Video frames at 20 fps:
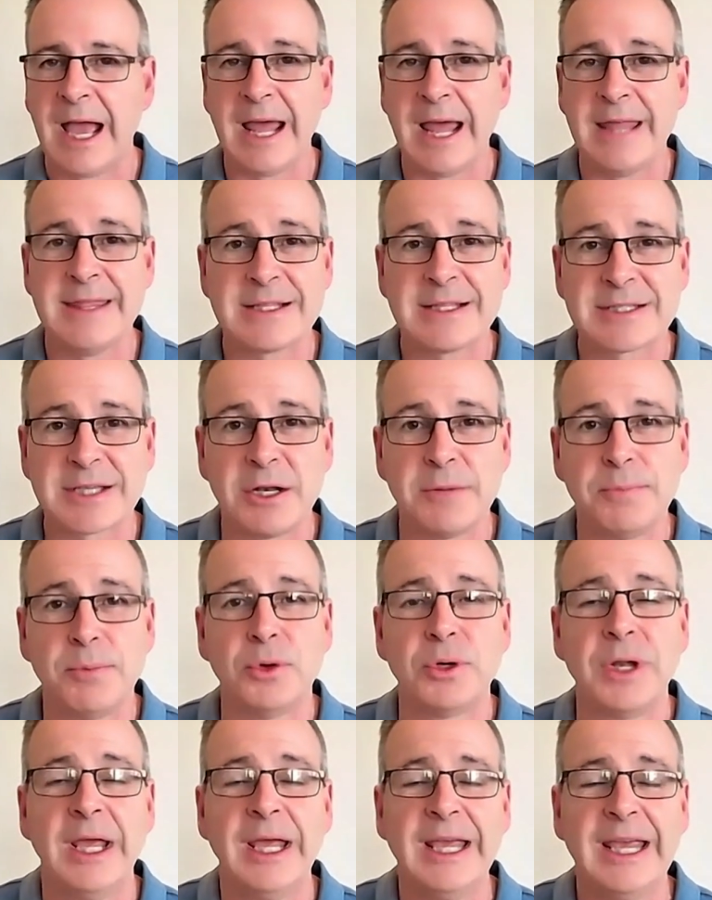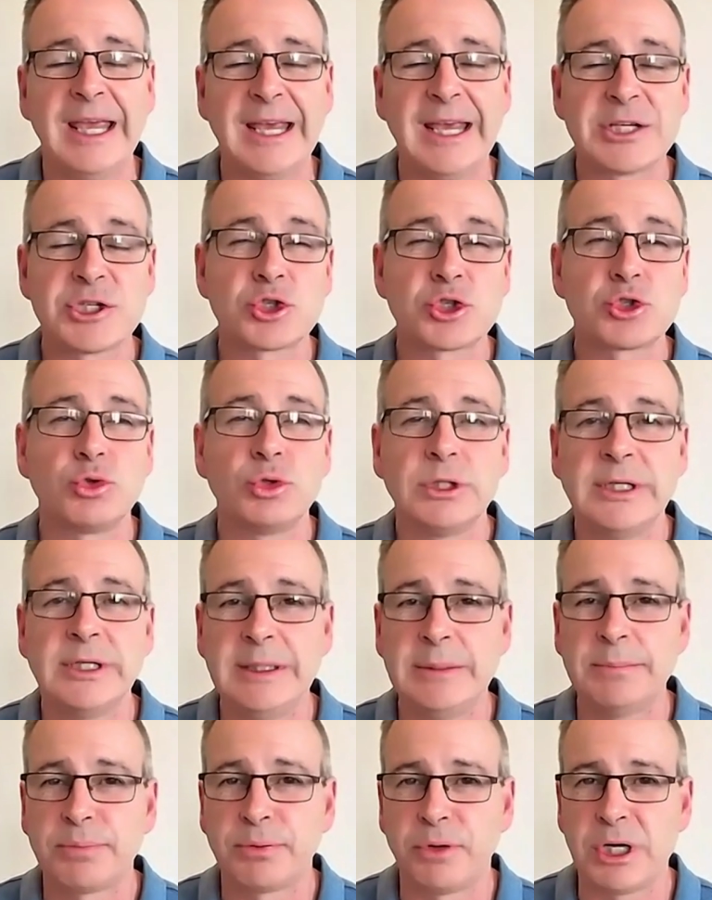And that's going to put
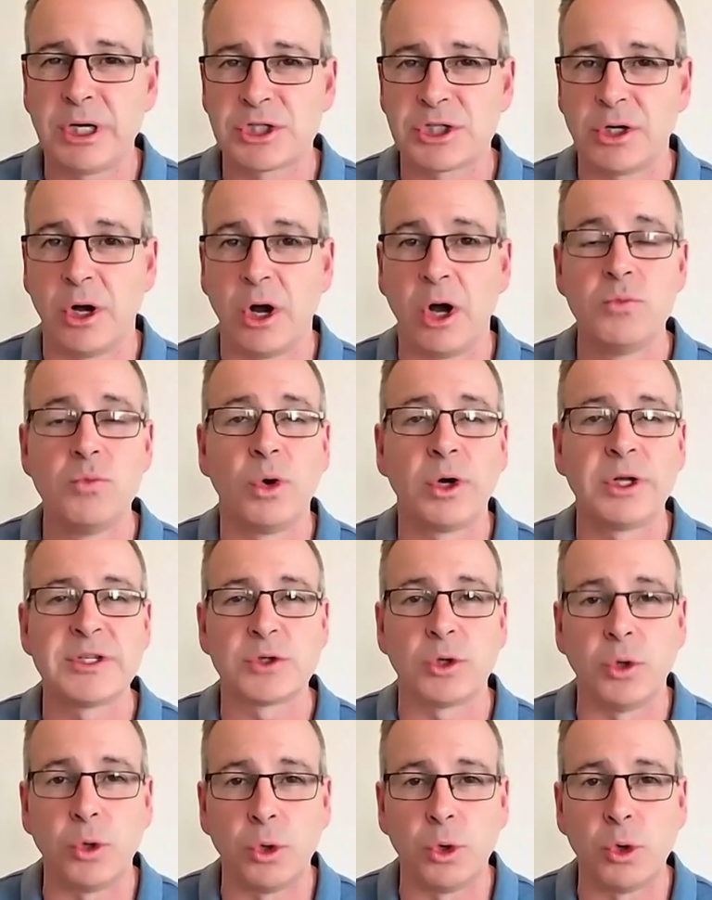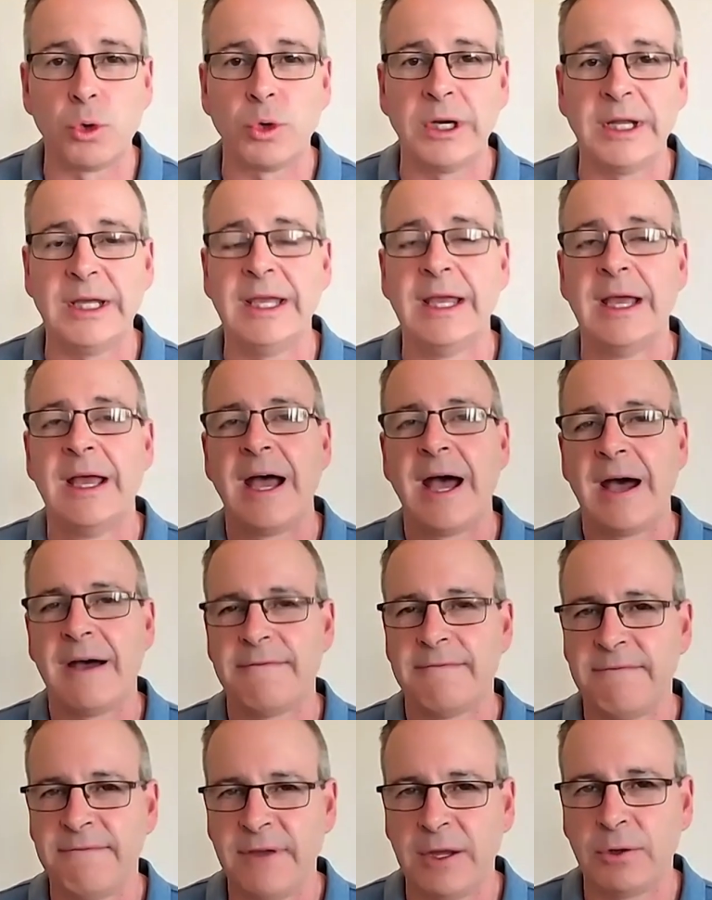extreme pressure on what is already
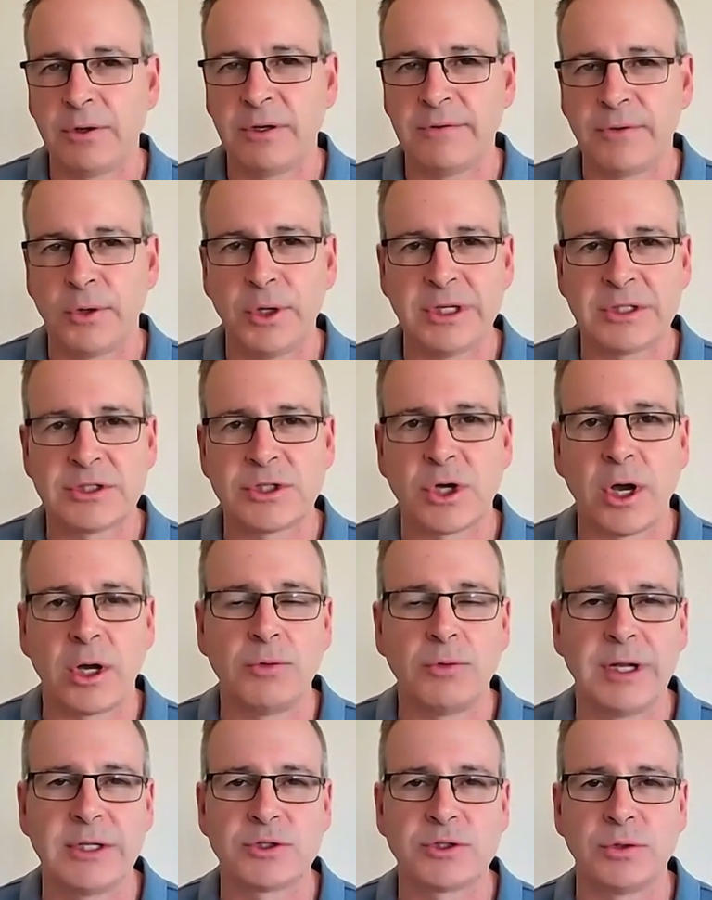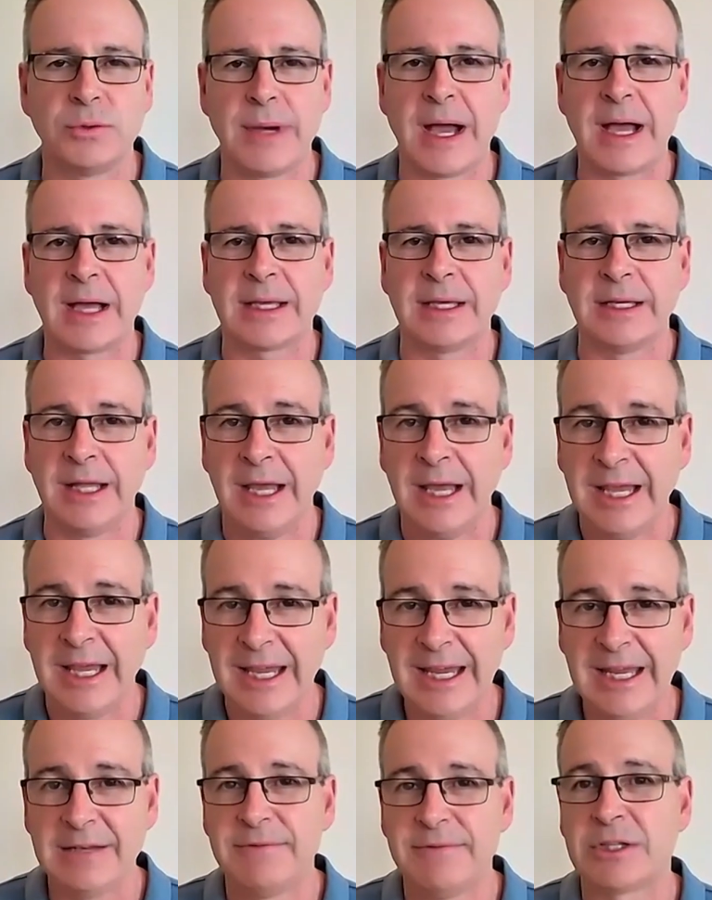a very, very tight rental market
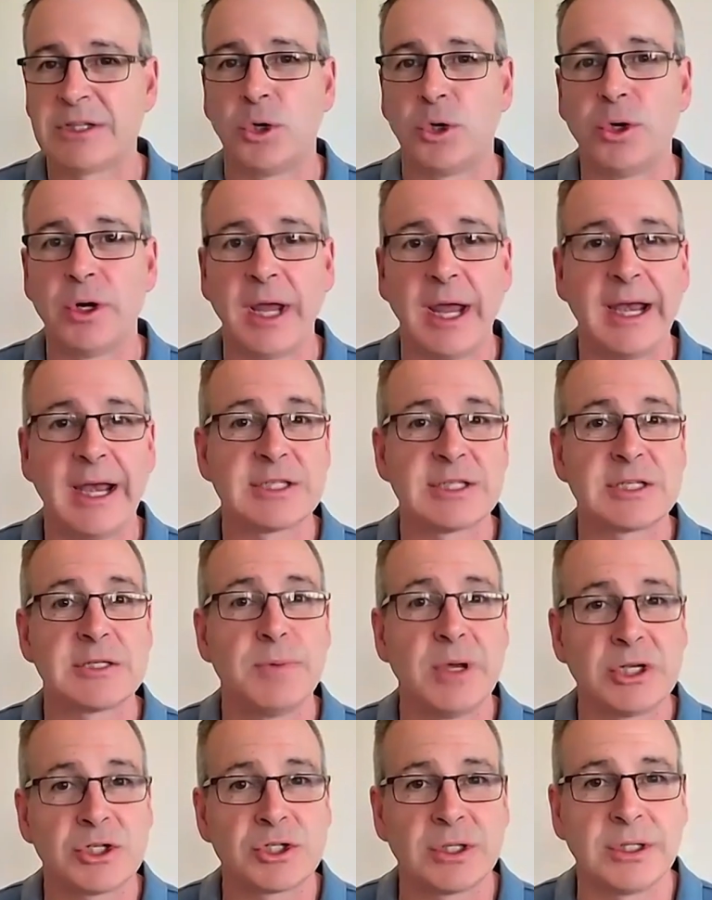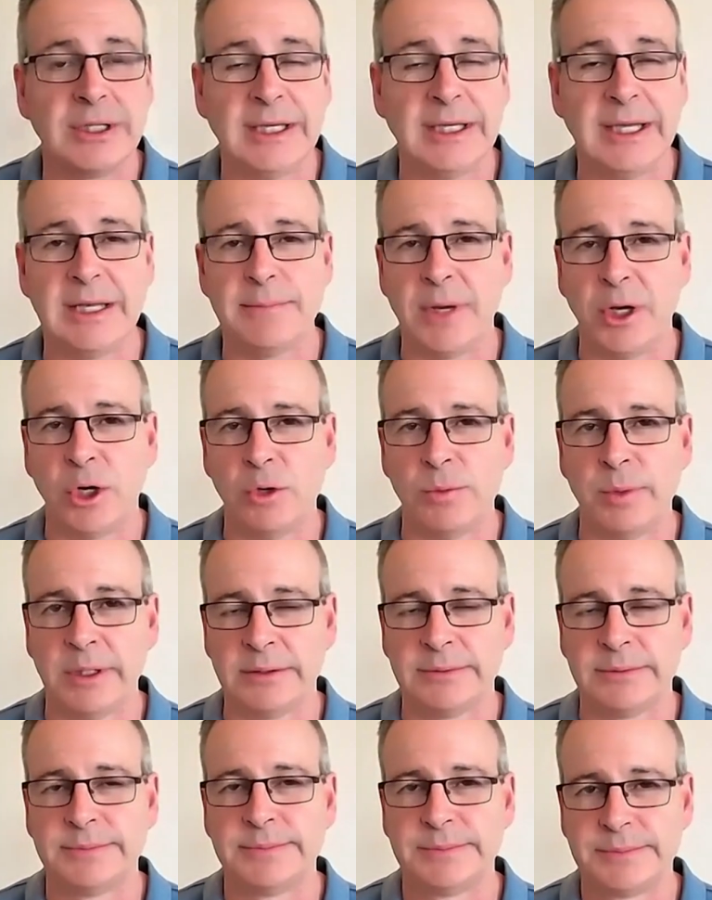in Victoria and especially in
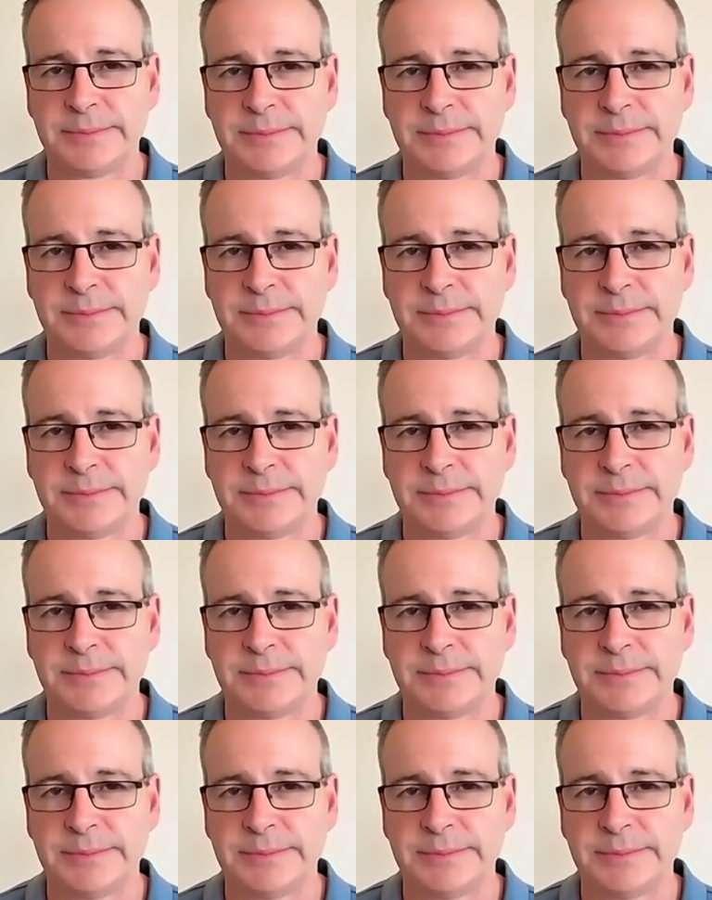Melbourne.